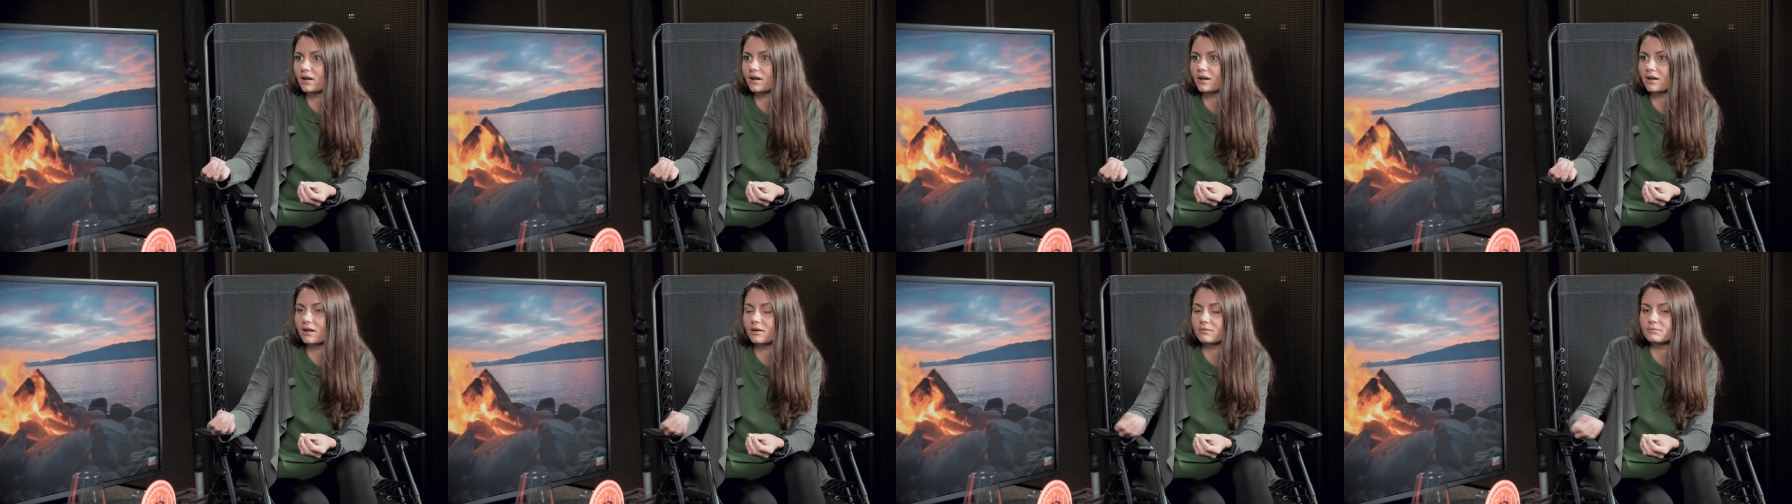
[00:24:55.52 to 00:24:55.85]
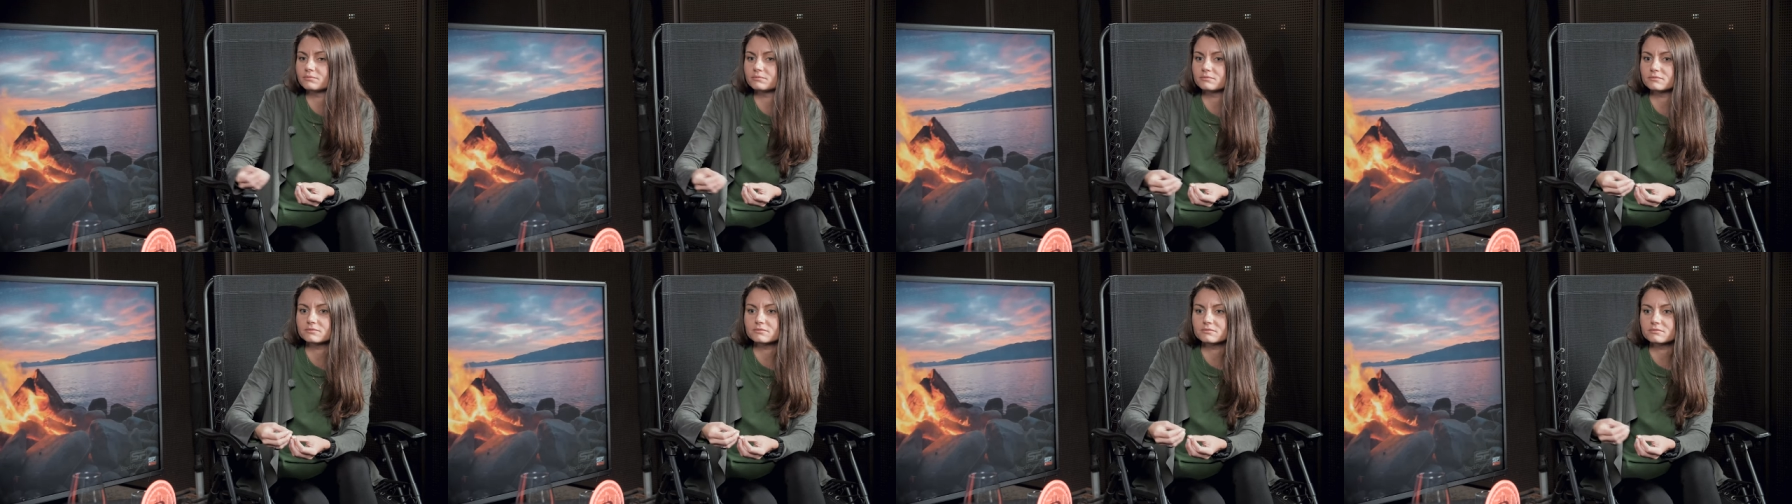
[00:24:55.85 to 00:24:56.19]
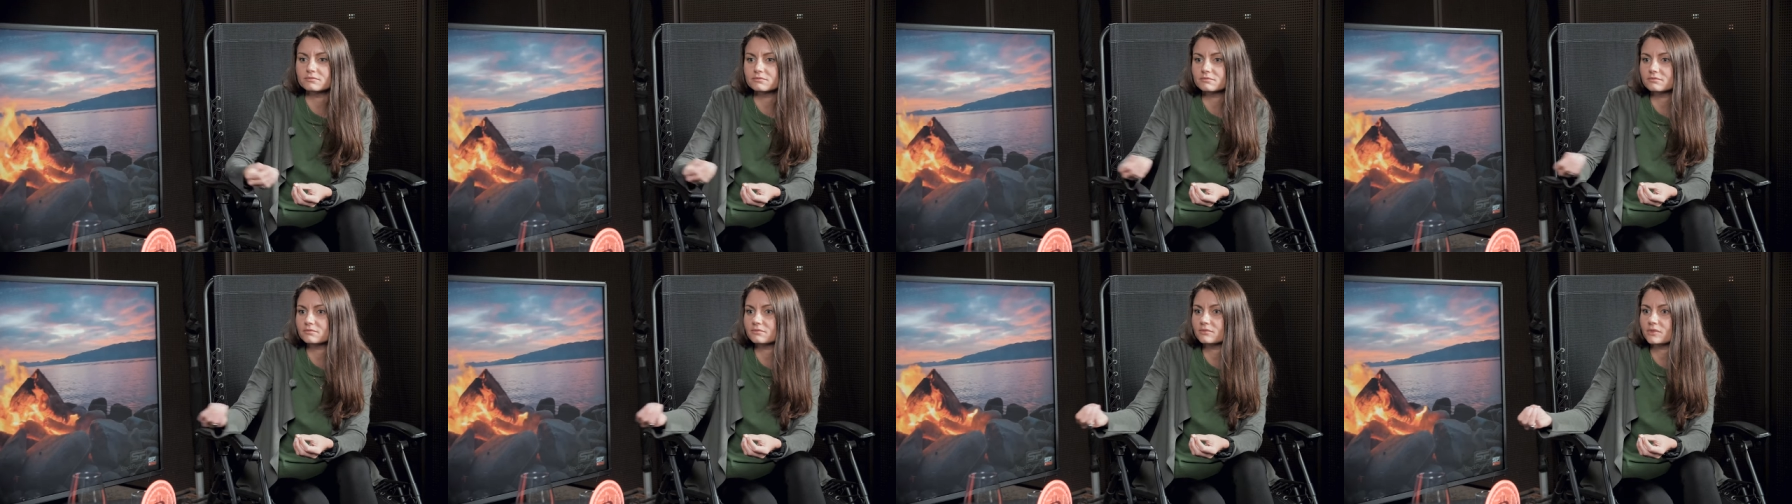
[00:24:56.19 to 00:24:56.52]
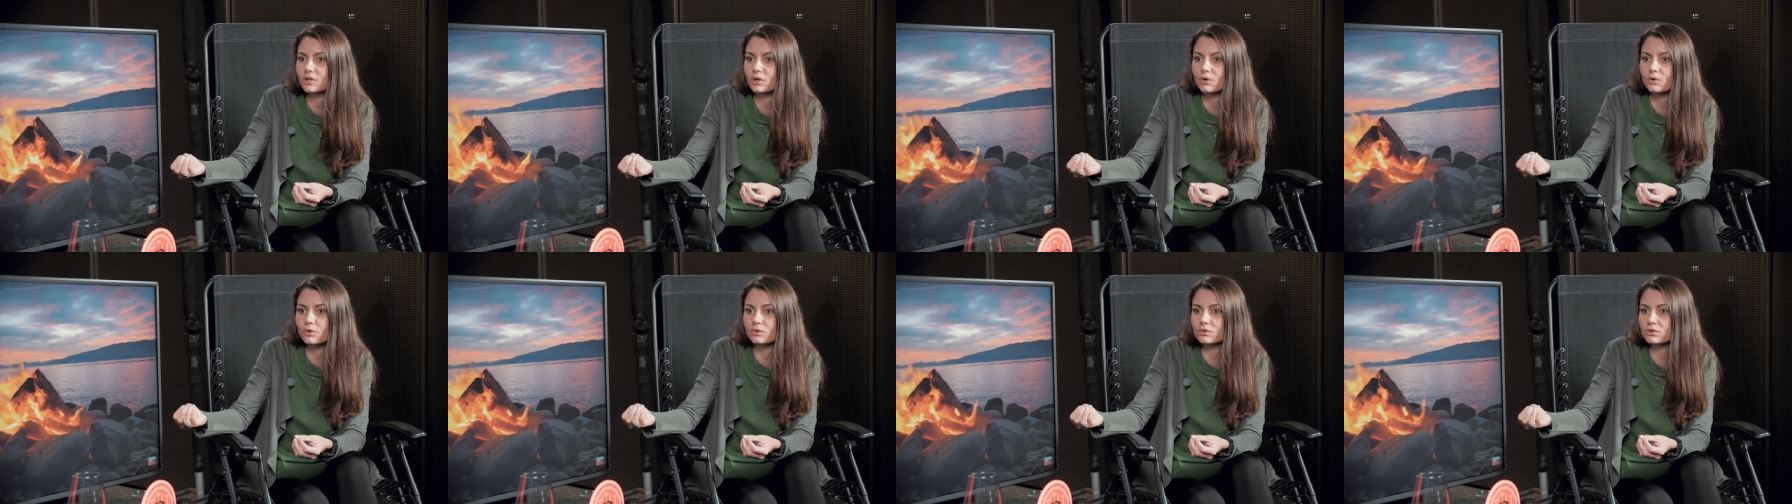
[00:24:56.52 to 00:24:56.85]
Um,
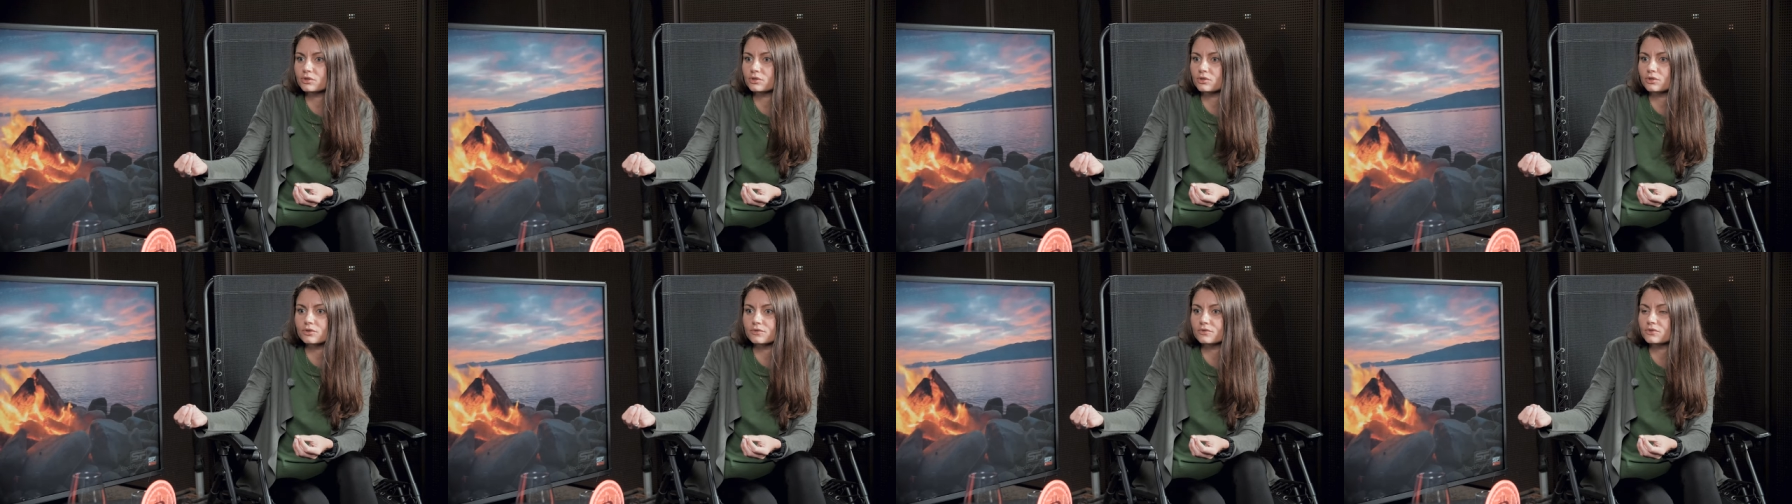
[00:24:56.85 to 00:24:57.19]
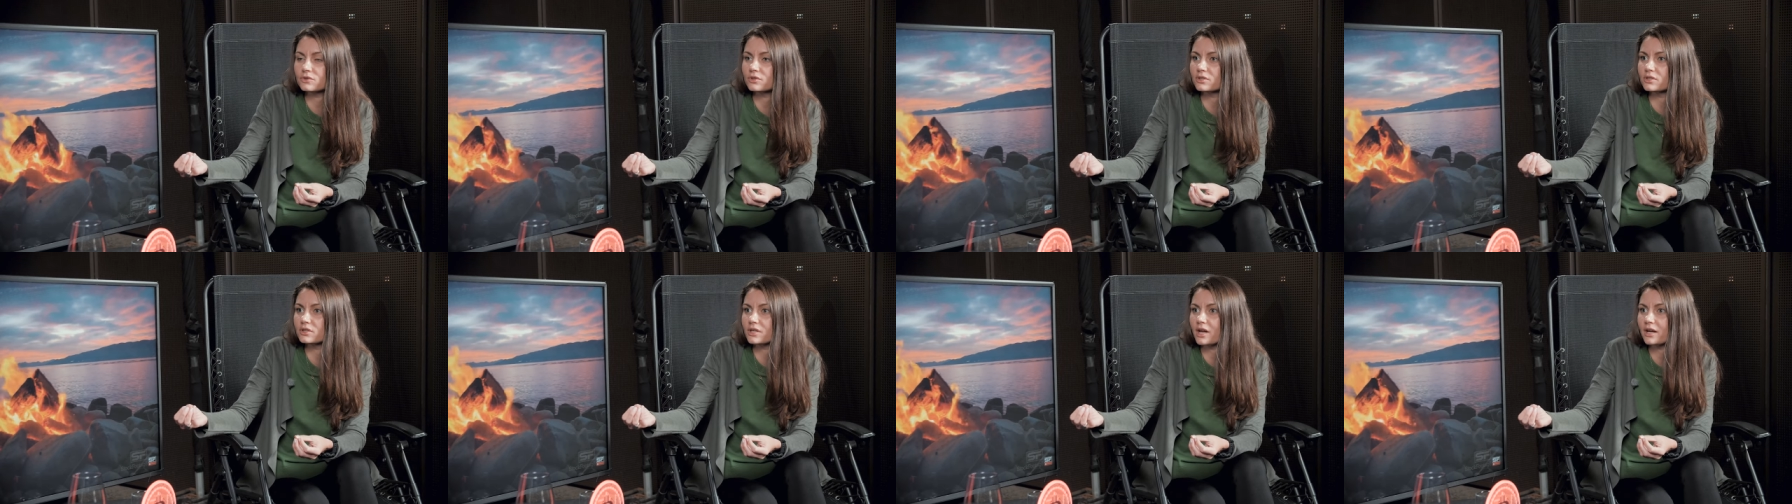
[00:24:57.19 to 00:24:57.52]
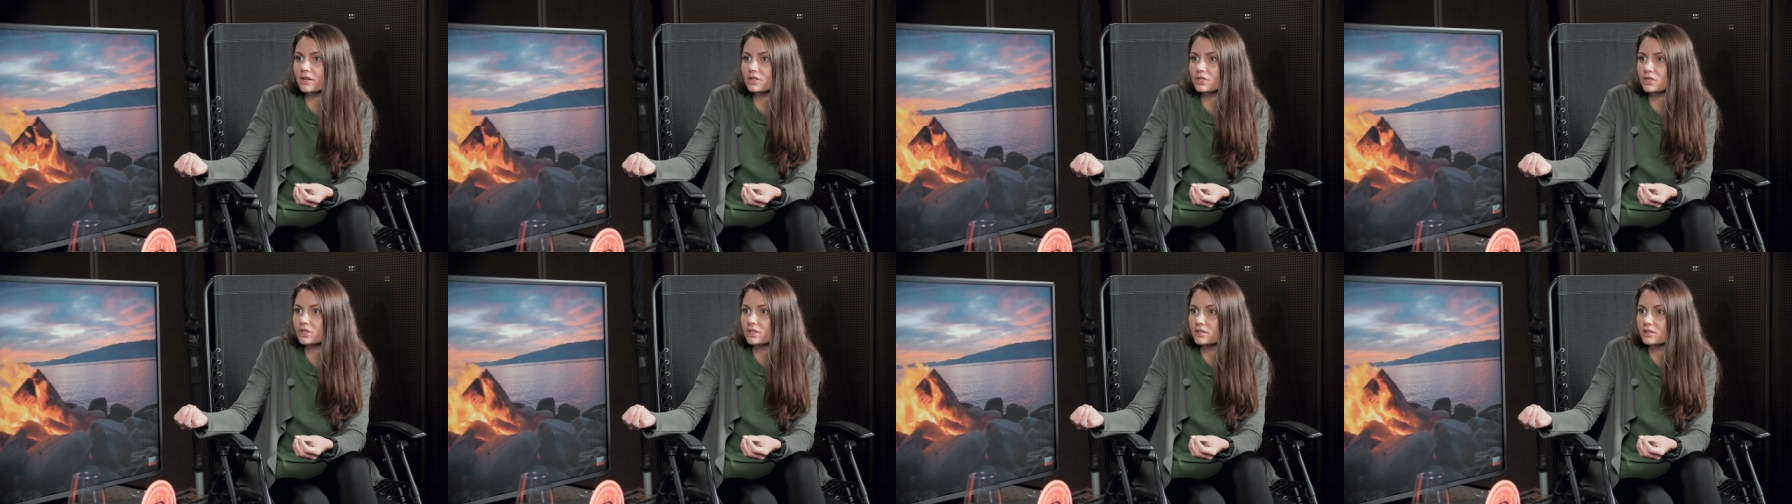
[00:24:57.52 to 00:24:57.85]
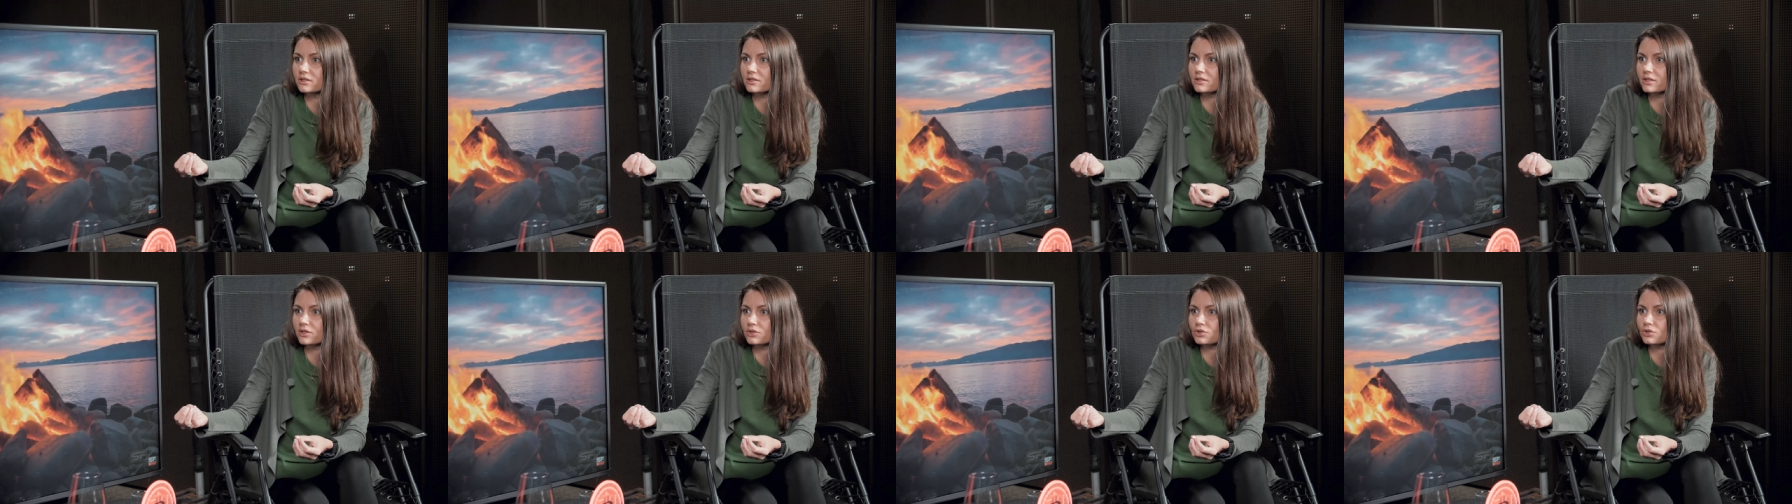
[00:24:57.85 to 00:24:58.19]
all sort of
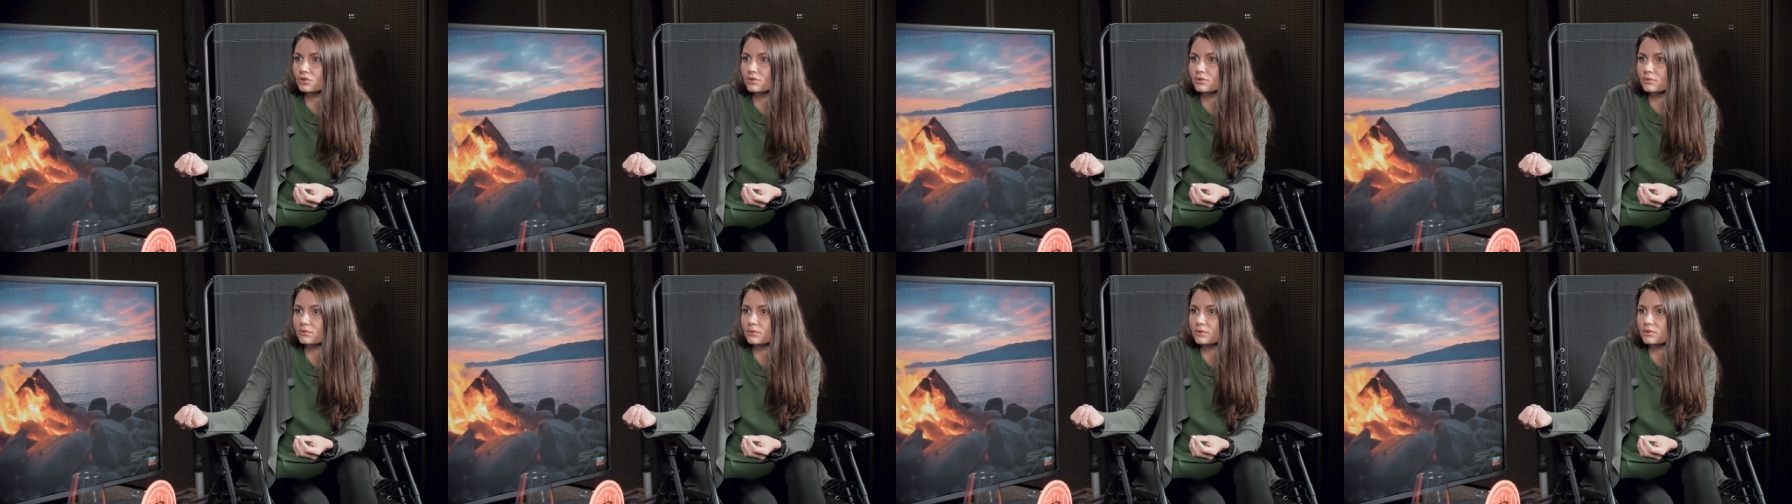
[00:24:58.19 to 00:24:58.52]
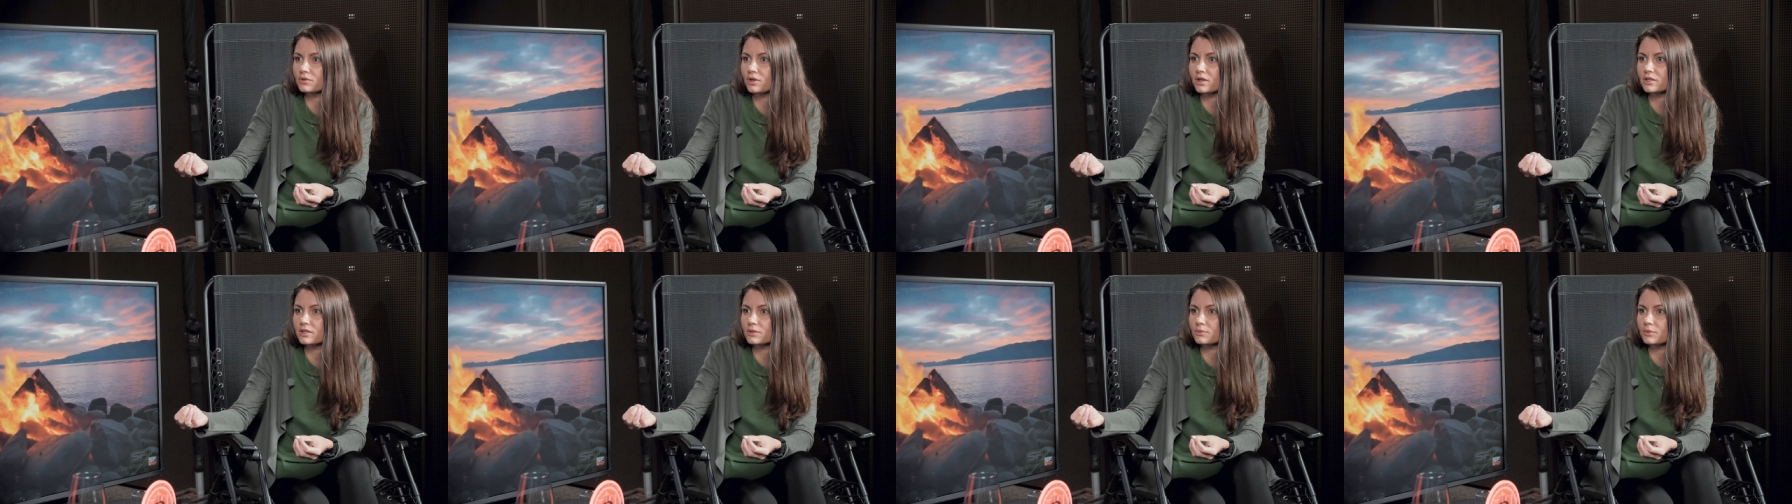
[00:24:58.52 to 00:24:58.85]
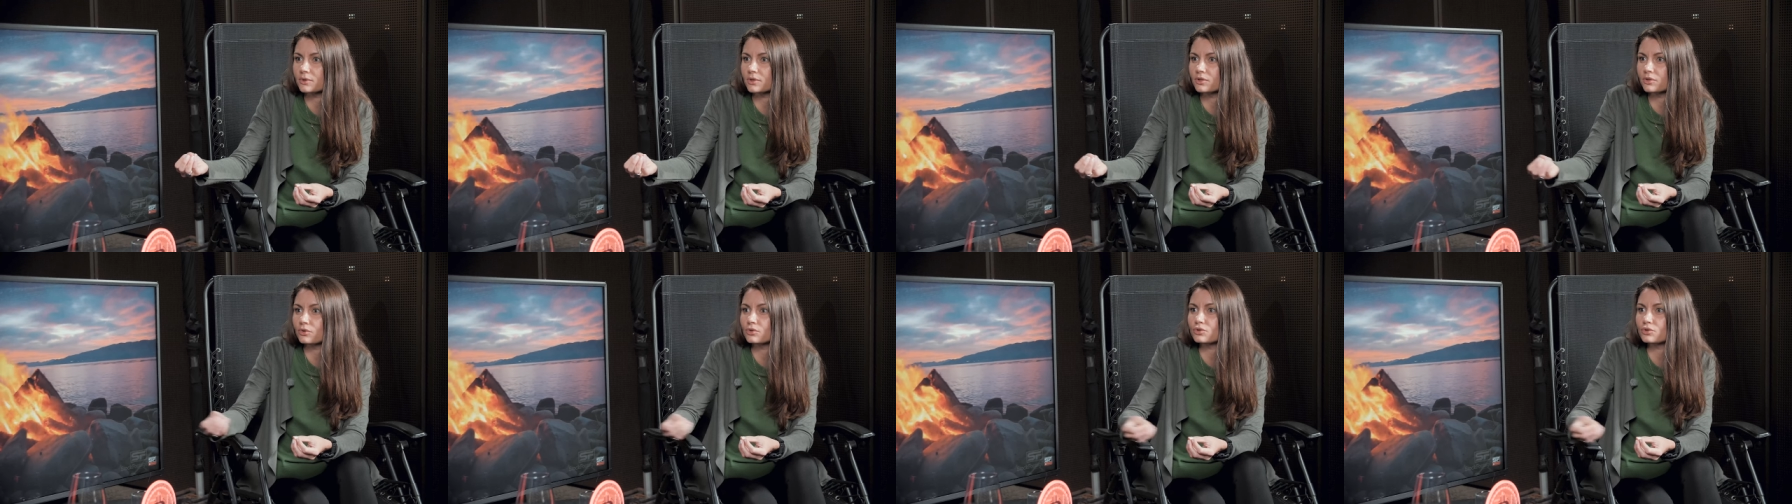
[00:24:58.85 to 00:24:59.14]
transactions that should be transparent,